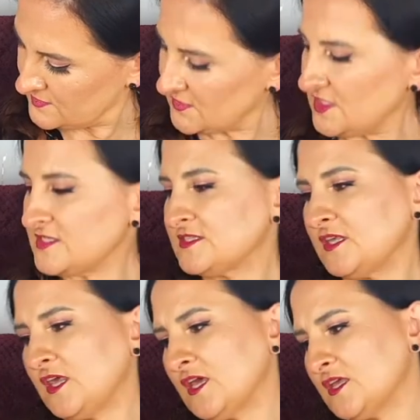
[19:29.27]
is
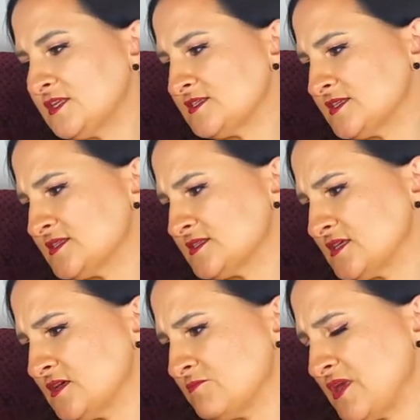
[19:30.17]
here. This is
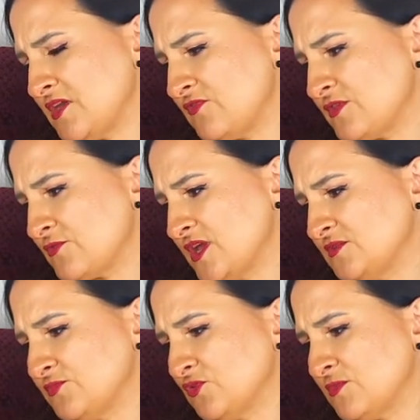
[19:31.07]
Bathe the
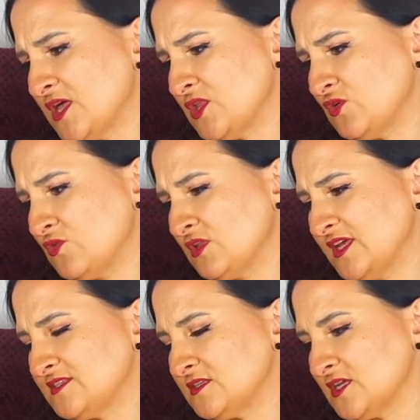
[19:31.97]
Rainbow Mallow.
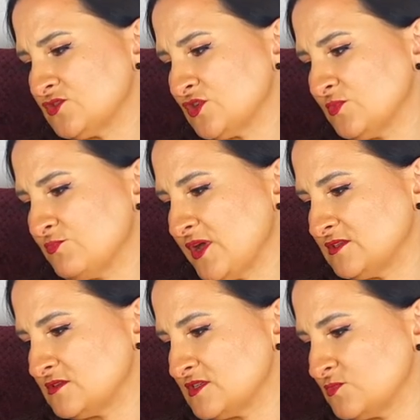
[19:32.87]
Let the natural
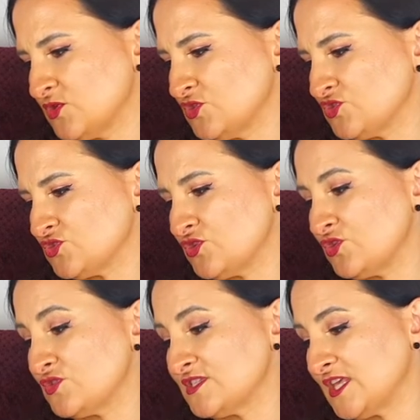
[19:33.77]
butters moisturize
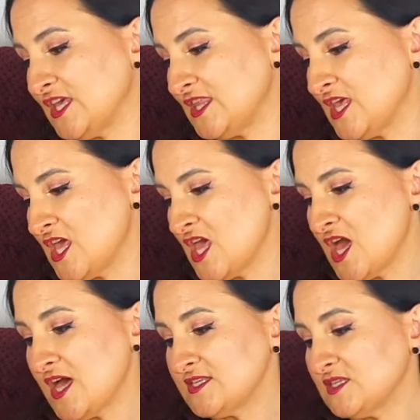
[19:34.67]
your skin
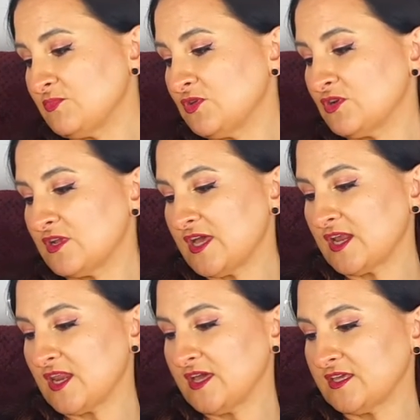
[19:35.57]
as the pure ylang
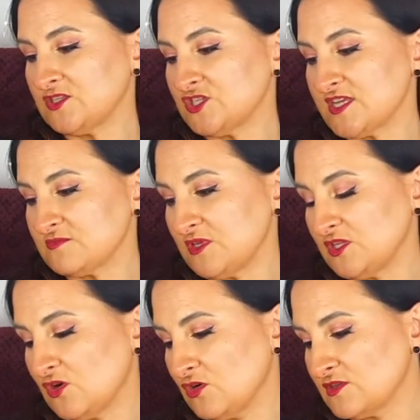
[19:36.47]
ylang and
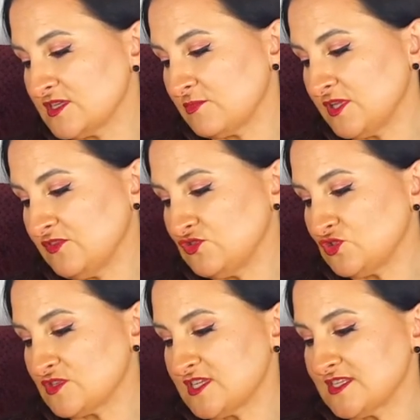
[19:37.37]
jasmine oils uplift
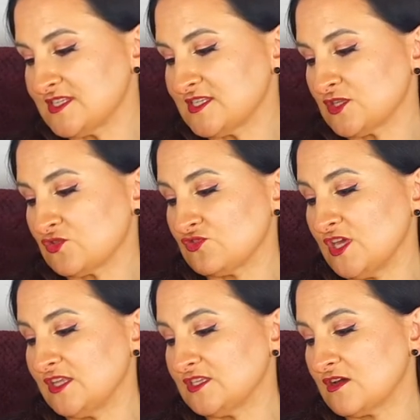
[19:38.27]
your senses and
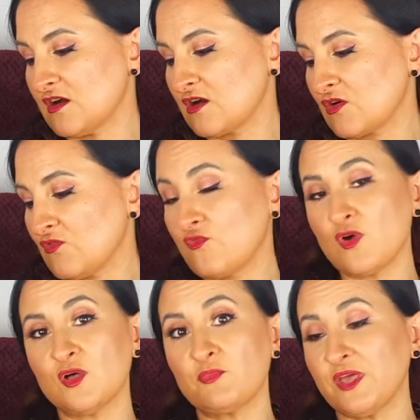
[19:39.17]
create an arc of
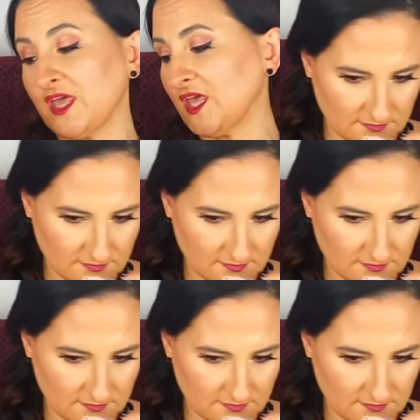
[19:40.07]
well-being.